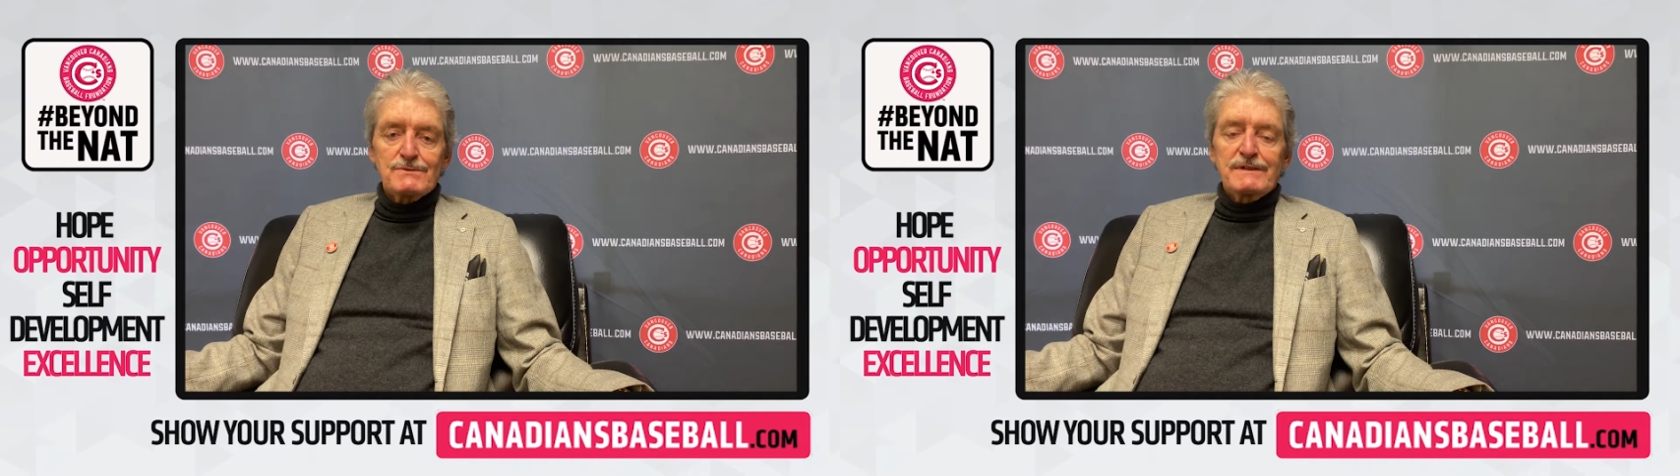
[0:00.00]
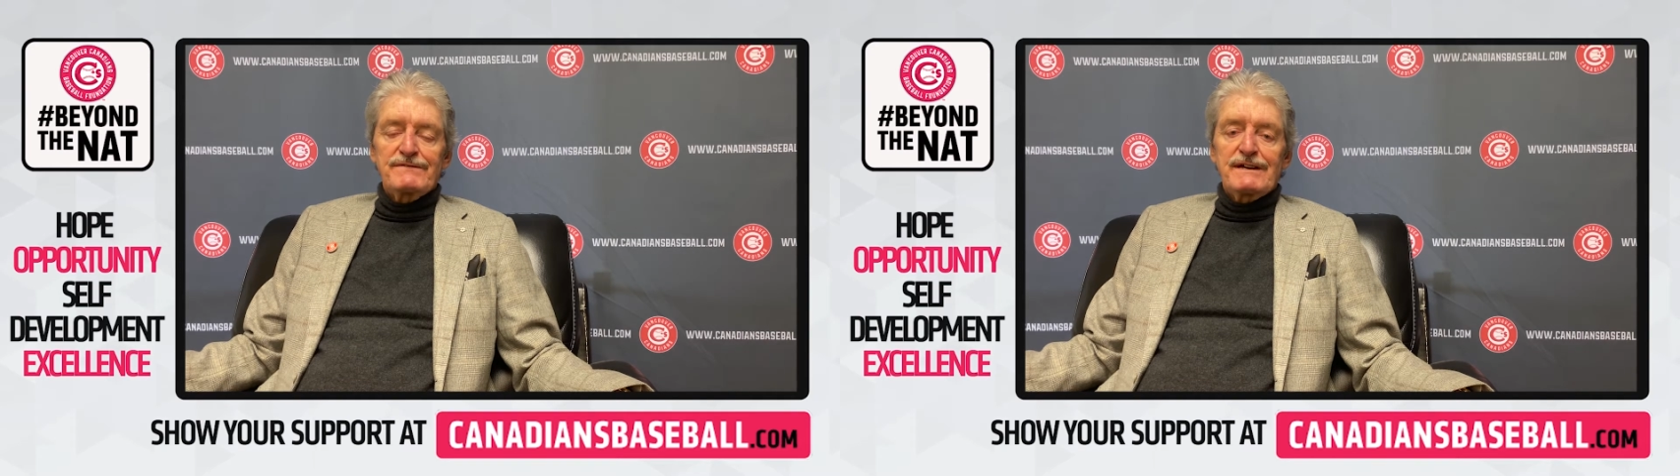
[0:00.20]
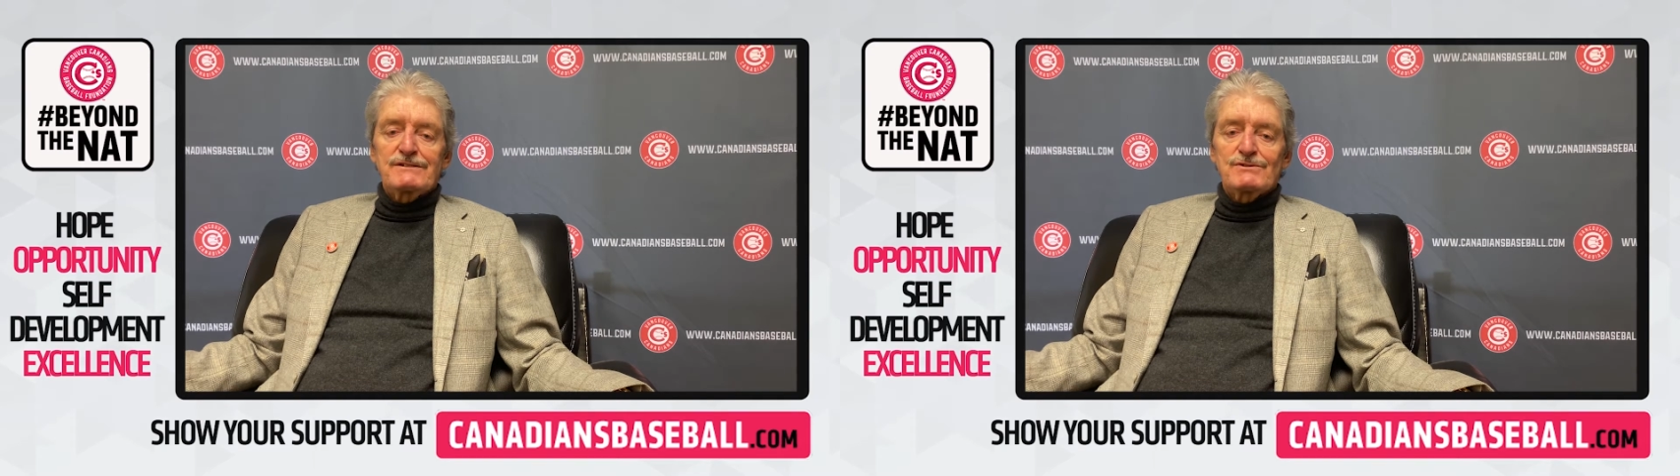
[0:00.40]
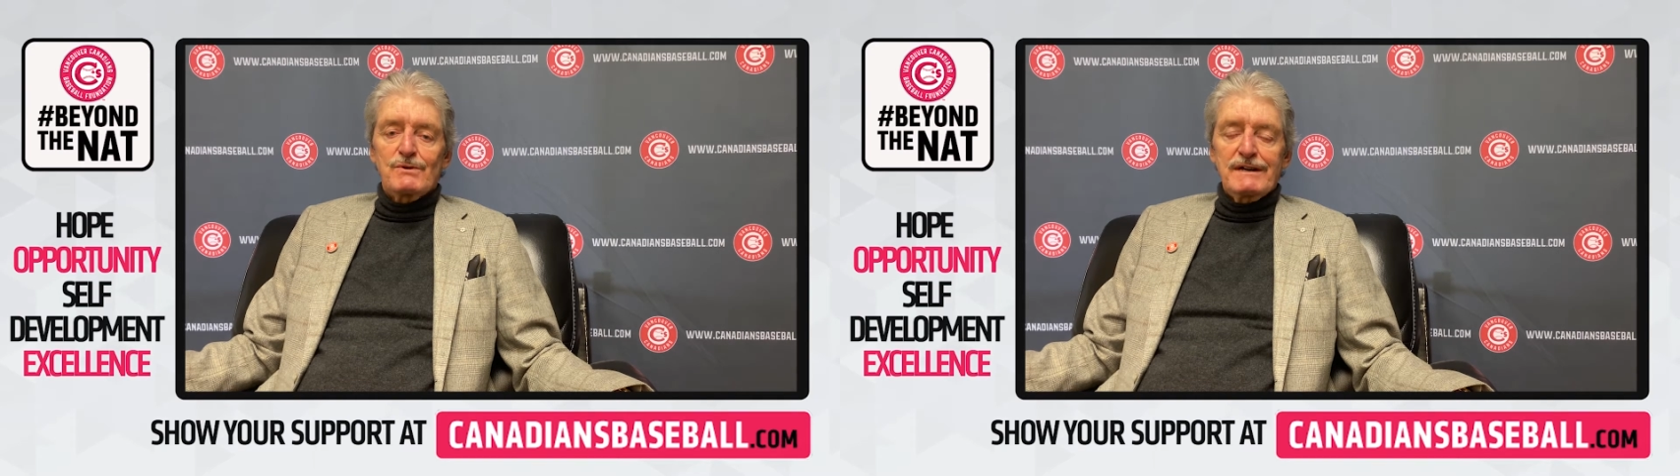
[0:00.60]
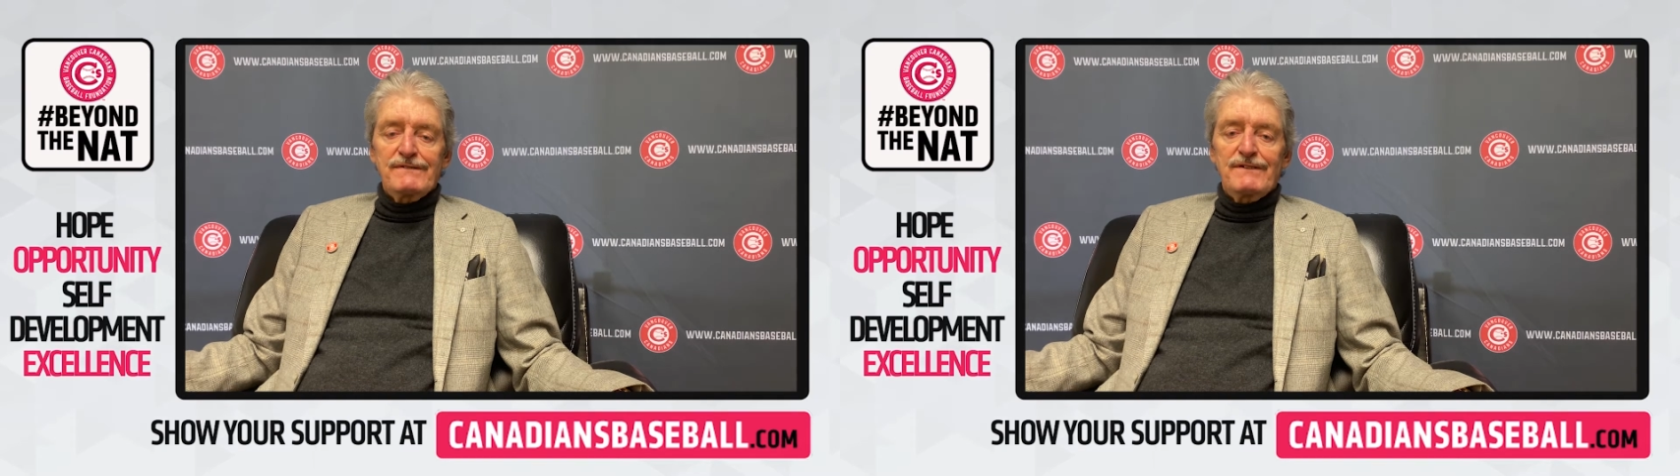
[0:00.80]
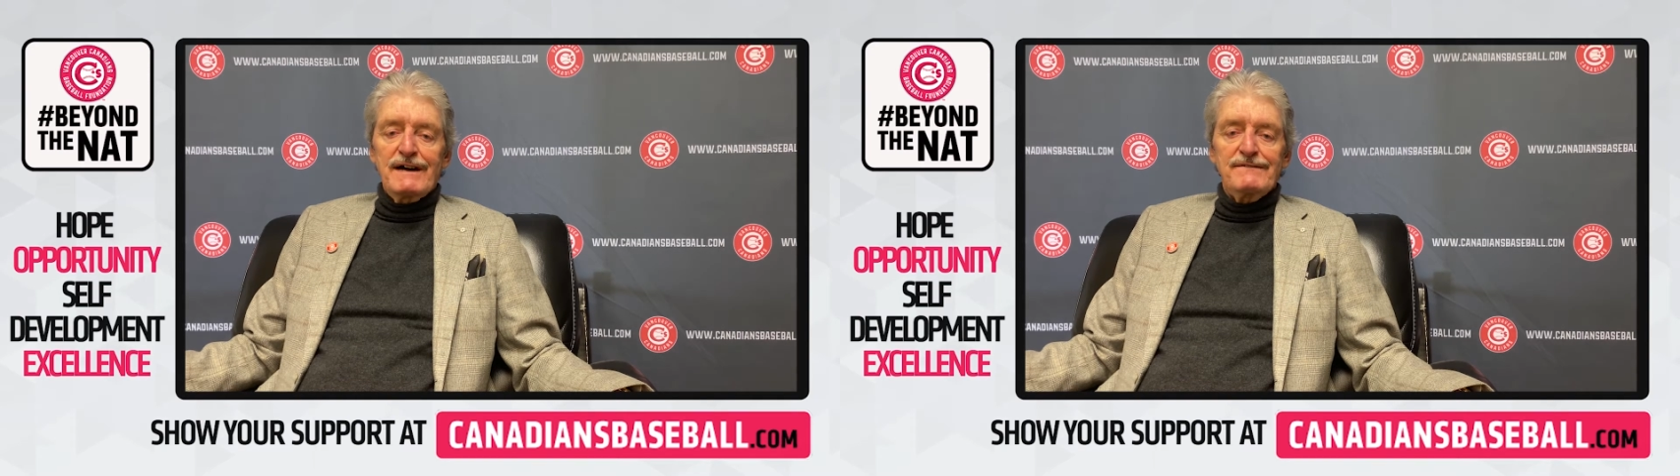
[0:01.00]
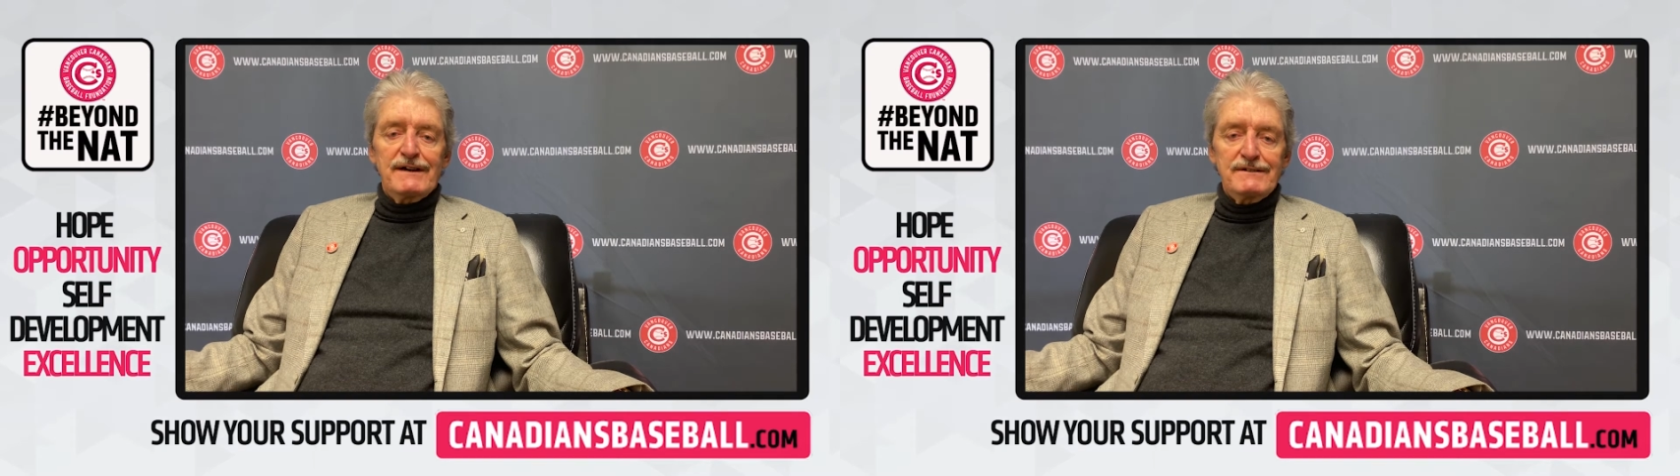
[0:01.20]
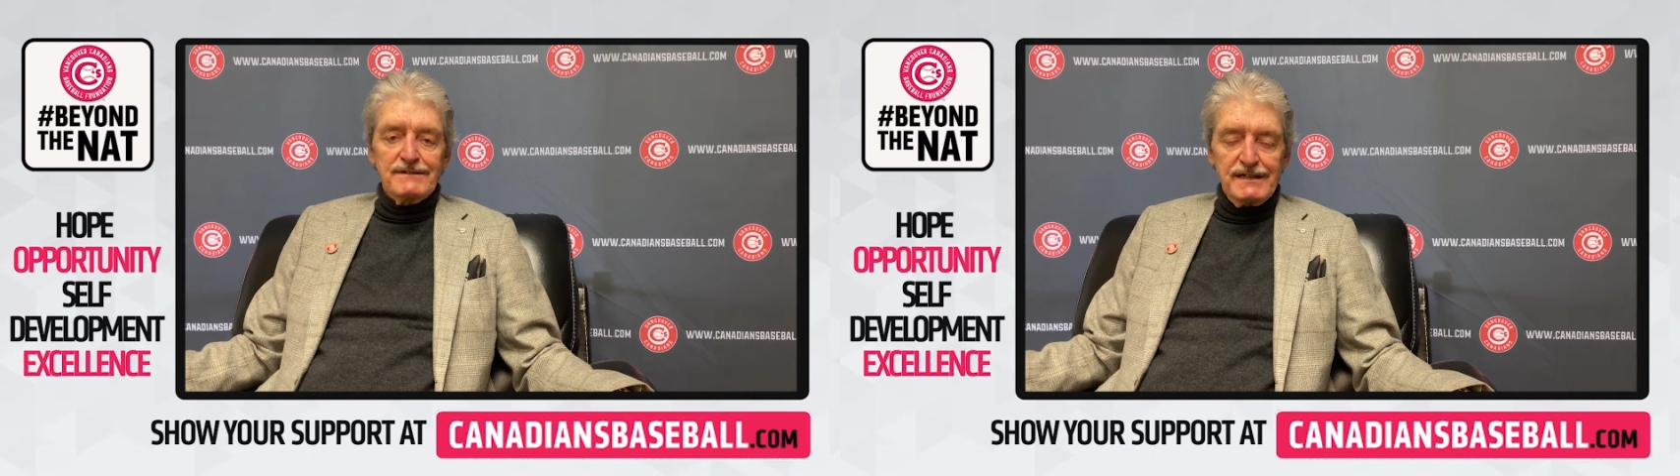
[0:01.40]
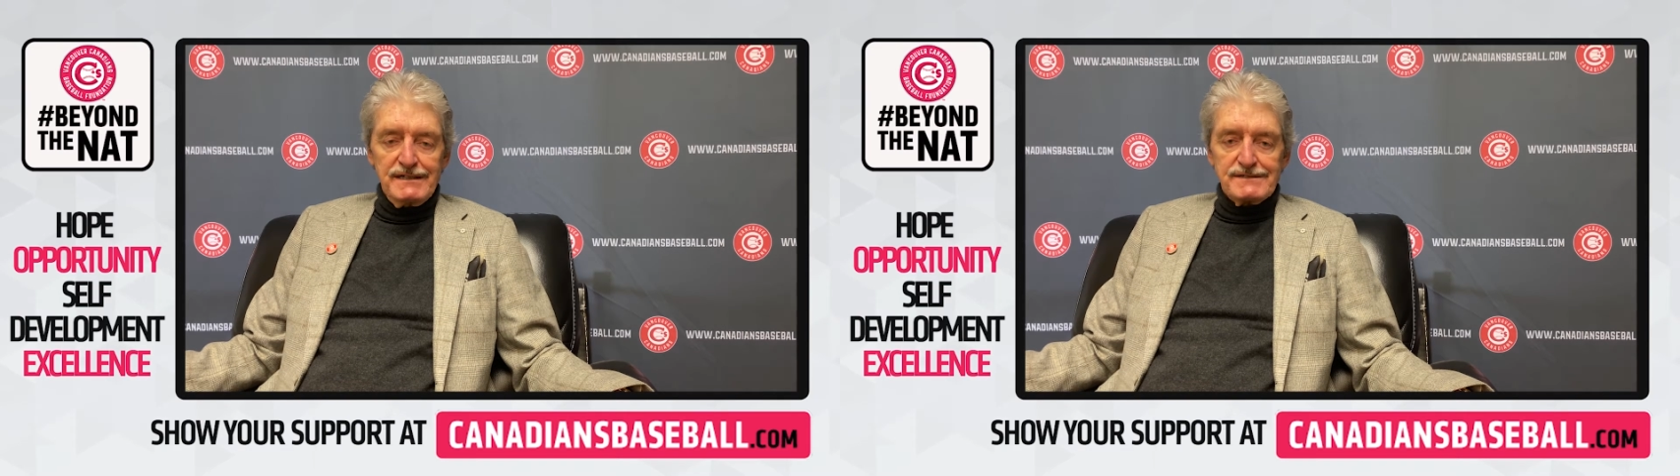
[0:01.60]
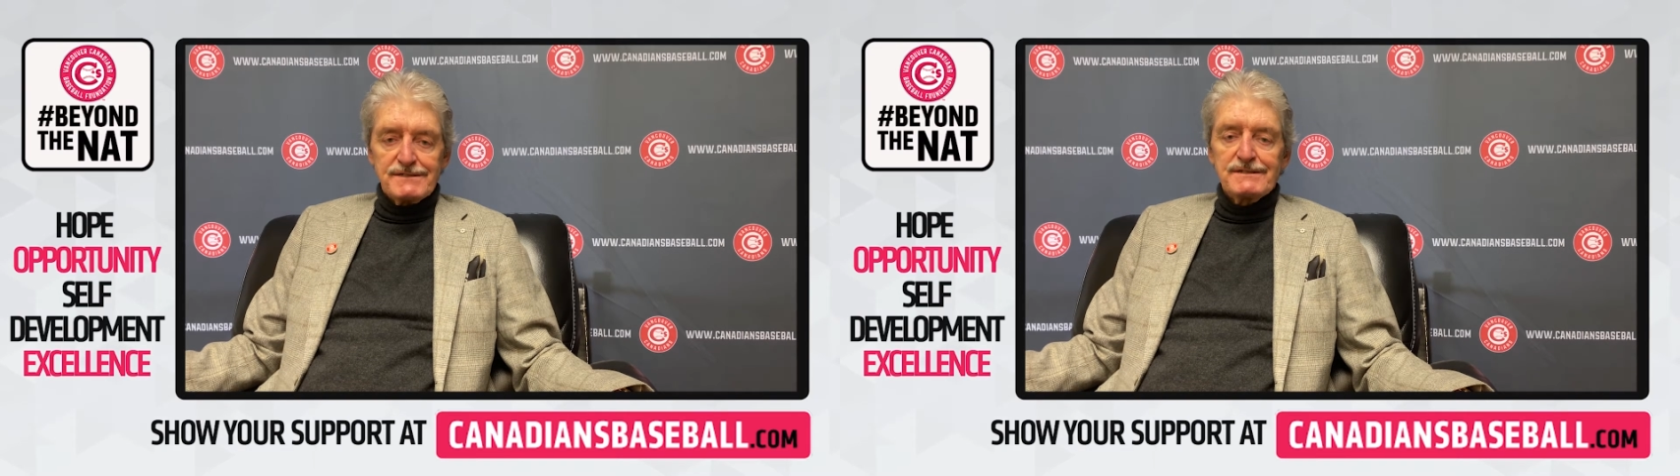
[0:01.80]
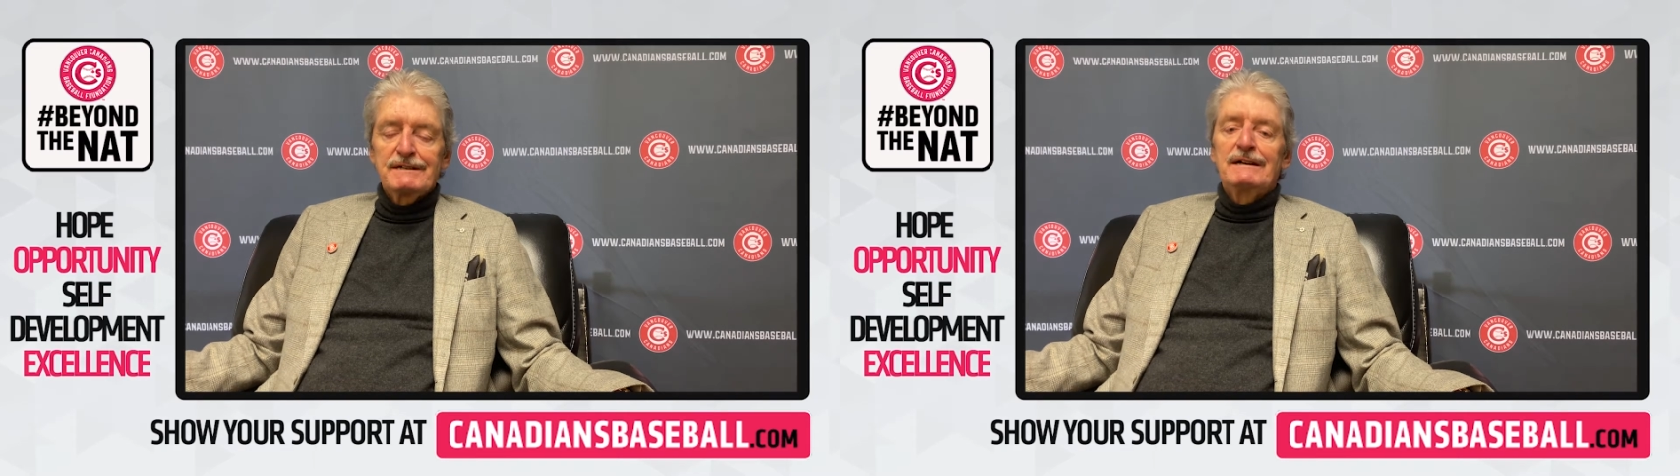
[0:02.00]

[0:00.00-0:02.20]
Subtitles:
We've had 2,500 kids